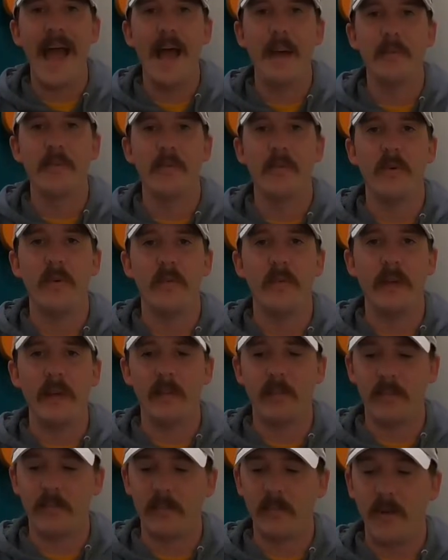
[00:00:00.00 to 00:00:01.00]
absolutely
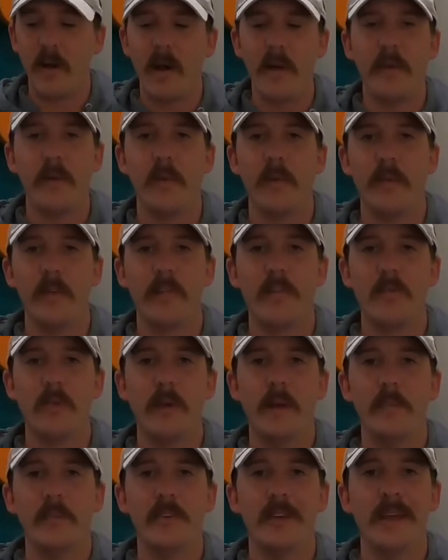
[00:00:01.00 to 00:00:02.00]
slaughter with a
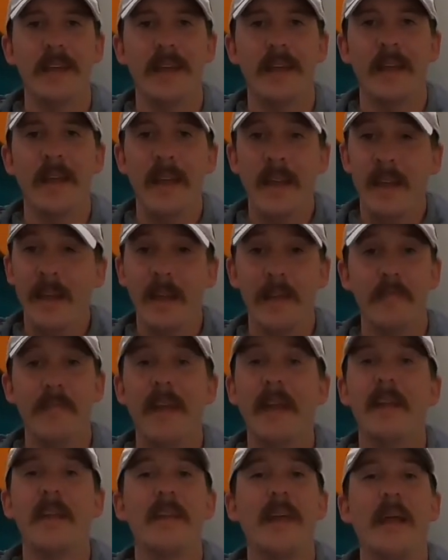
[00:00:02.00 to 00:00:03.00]
swim jig. If
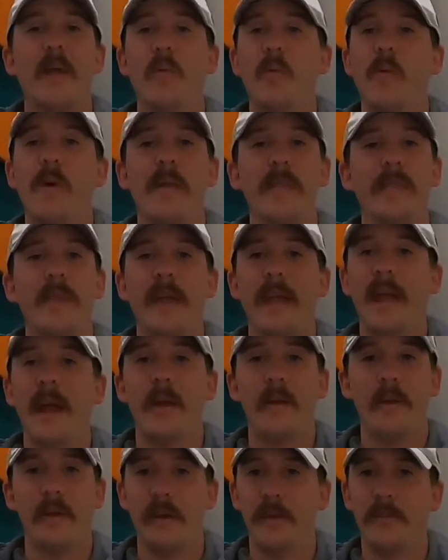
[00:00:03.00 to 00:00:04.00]
they could take one thing
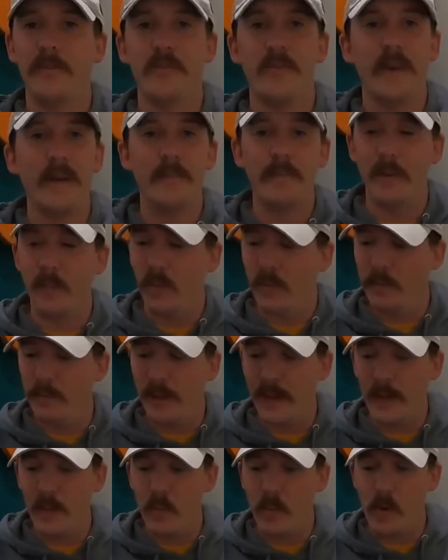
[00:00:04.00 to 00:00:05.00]
out on a trip, it would
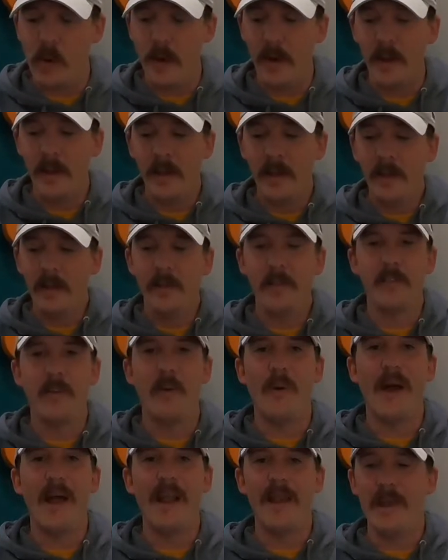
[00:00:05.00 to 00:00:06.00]
be one.
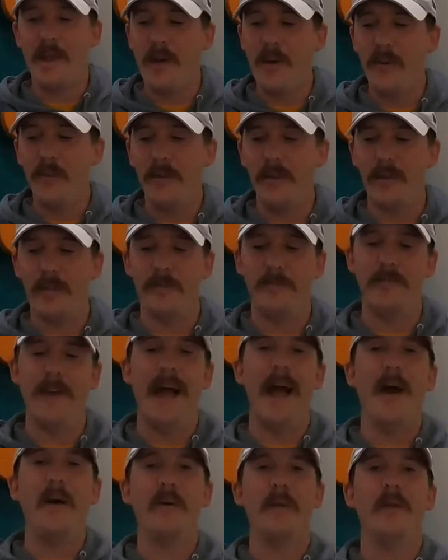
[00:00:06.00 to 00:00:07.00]
So I know there's
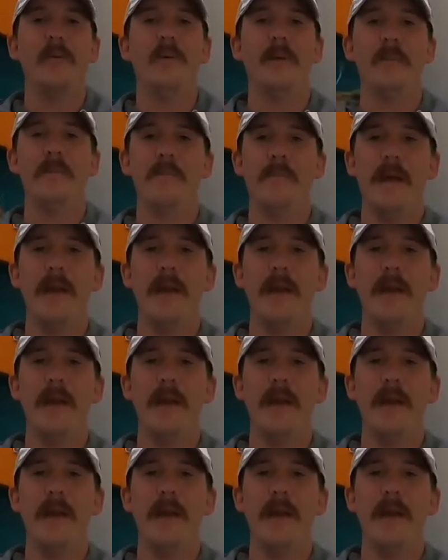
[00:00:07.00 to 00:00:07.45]
value and